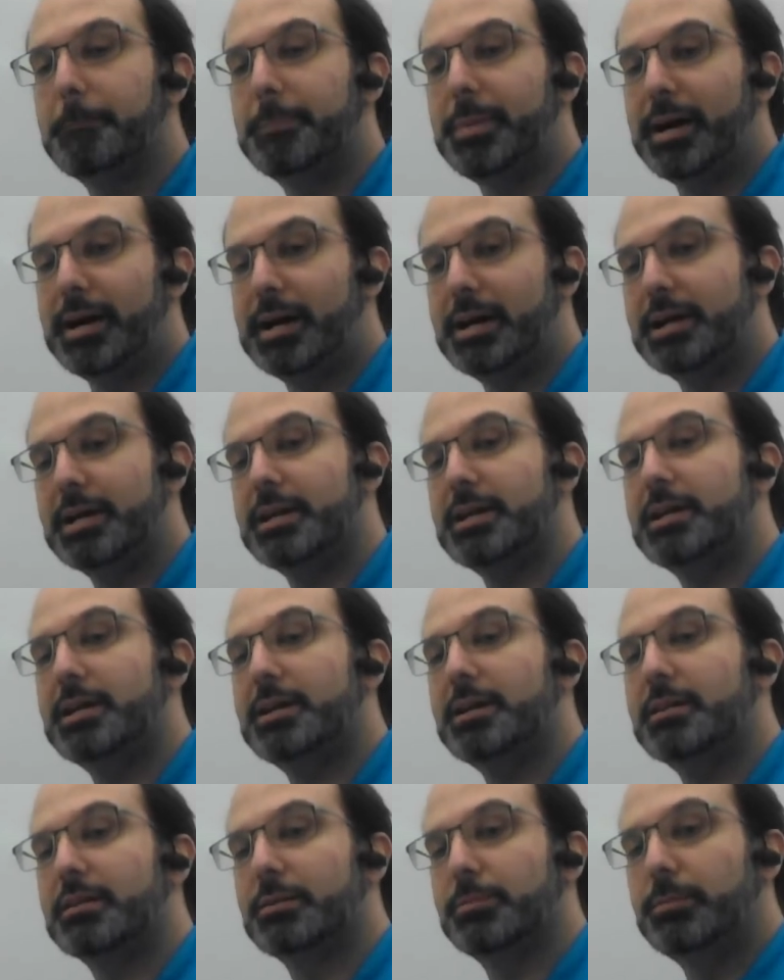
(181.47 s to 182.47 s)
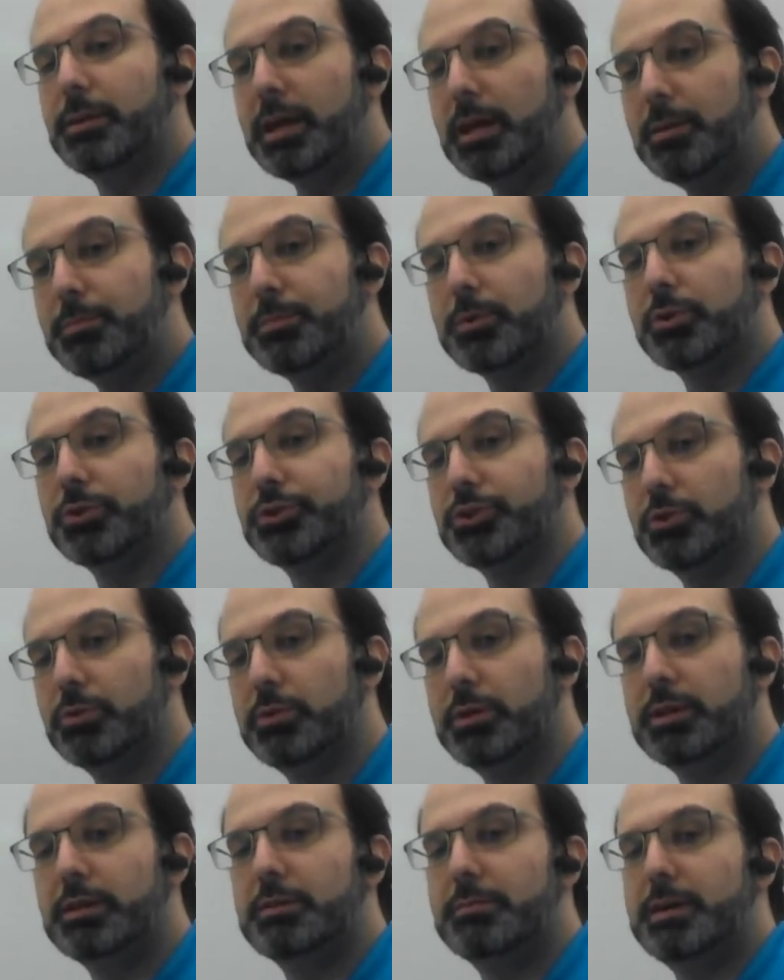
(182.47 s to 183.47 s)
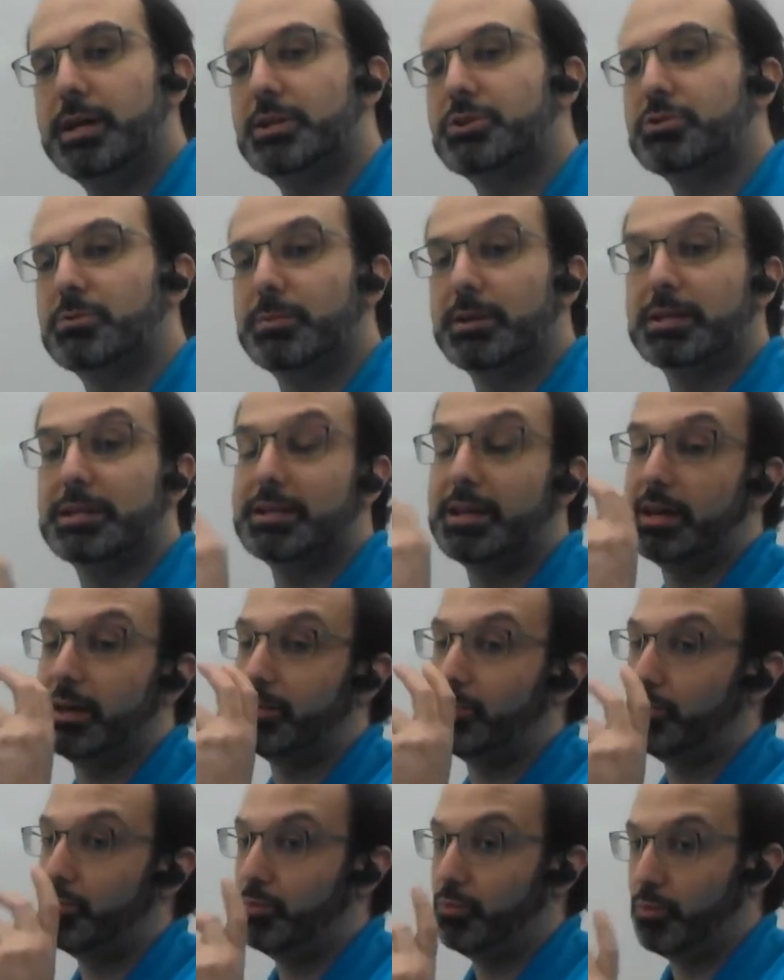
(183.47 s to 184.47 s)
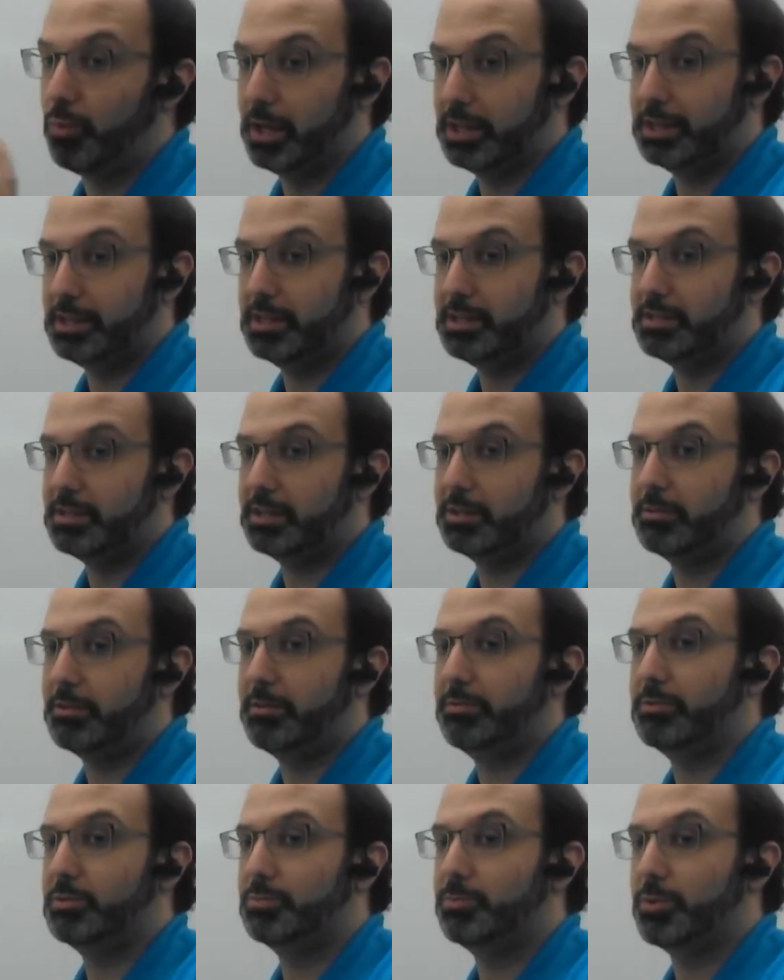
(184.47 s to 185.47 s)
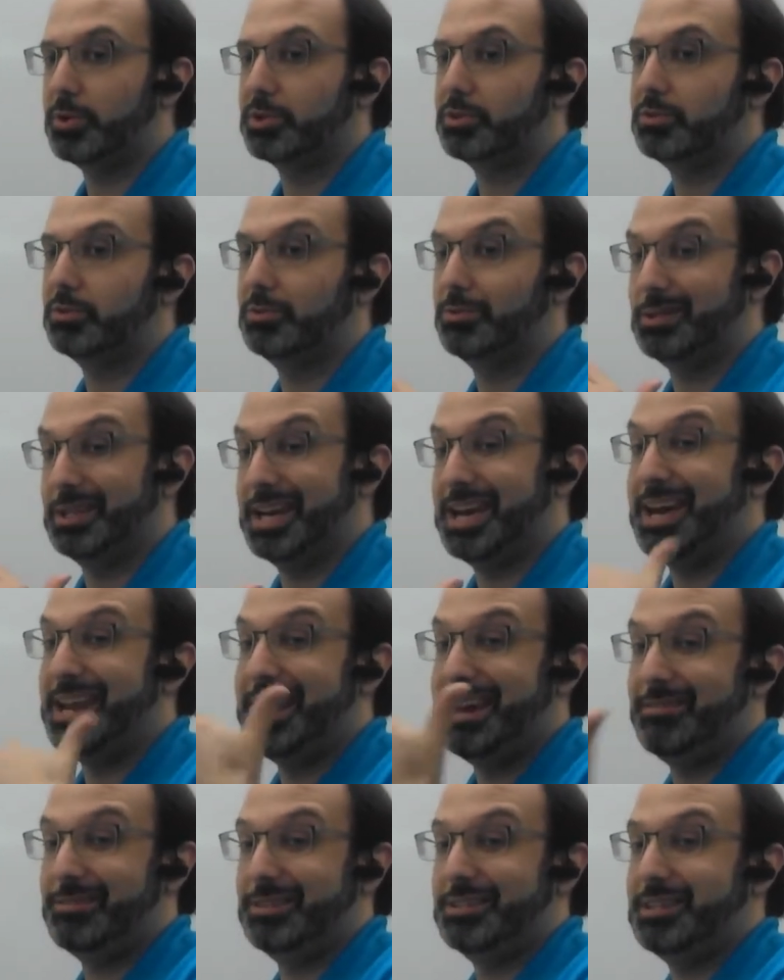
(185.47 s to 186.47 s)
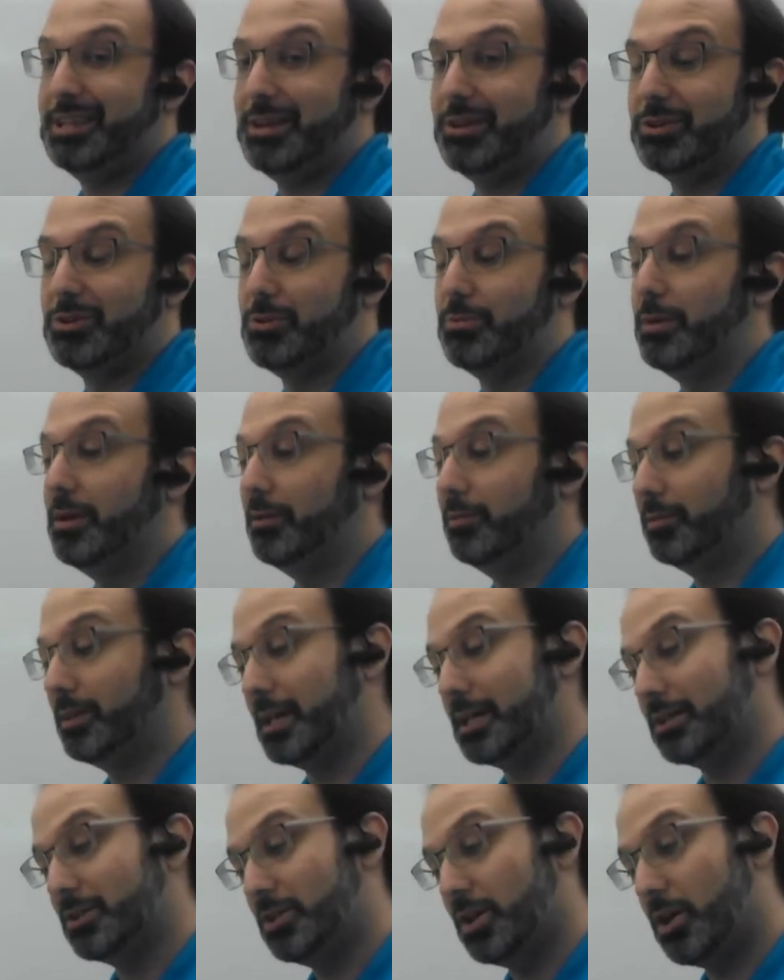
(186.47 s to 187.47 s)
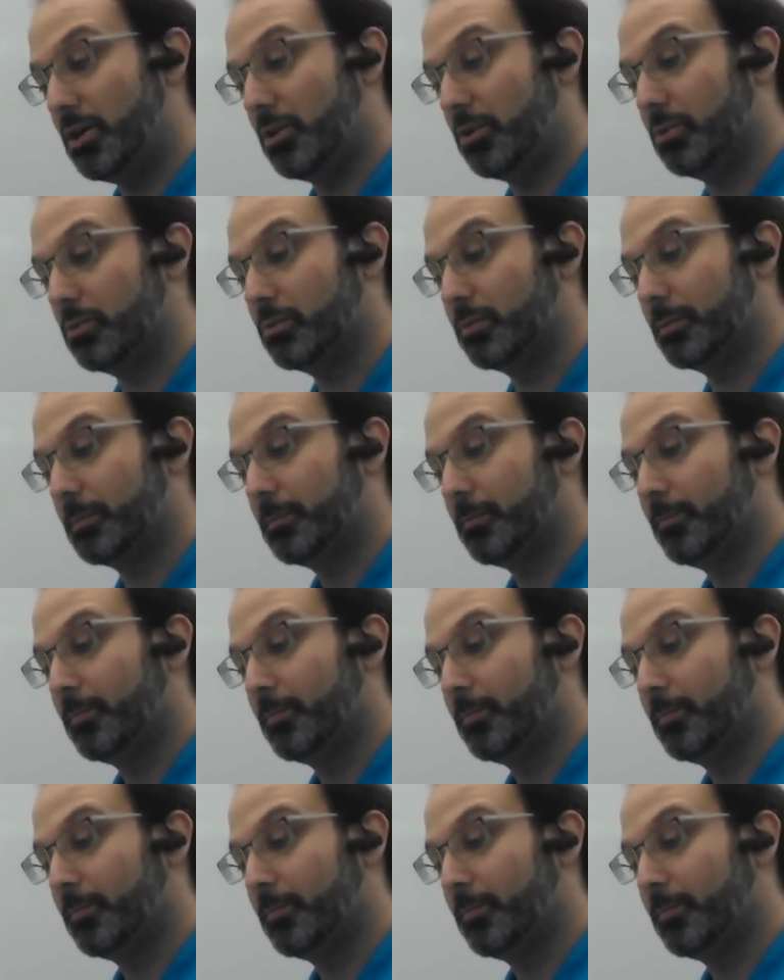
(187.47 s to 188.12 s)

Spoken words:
by the people doing the measurement. And what they set the reference point to, they kind of have to tell you. If they don't,